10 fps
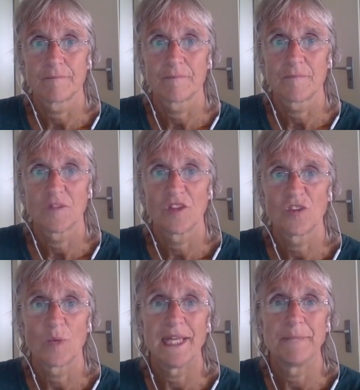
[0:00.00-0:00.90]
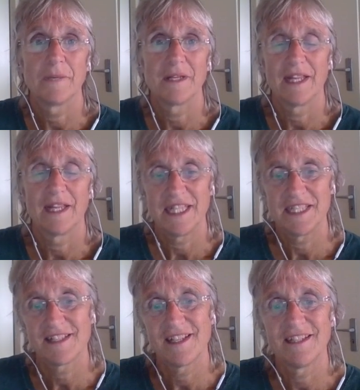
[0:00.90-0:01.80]
The same
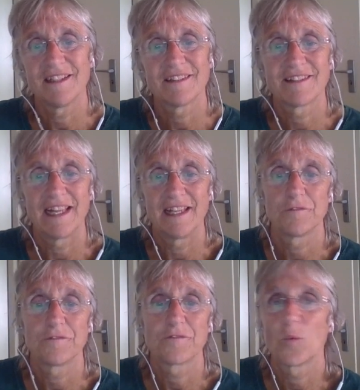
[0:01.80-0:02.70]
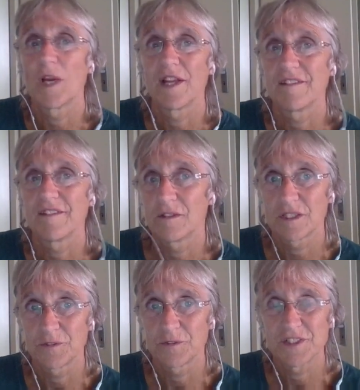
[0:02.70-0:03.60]
in saying of quality, or
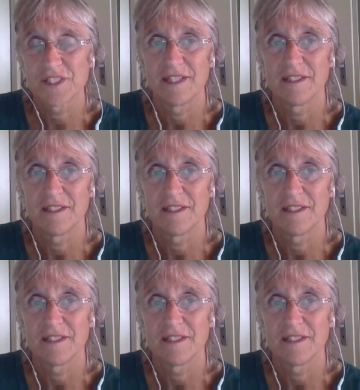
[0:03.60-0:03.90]
could say.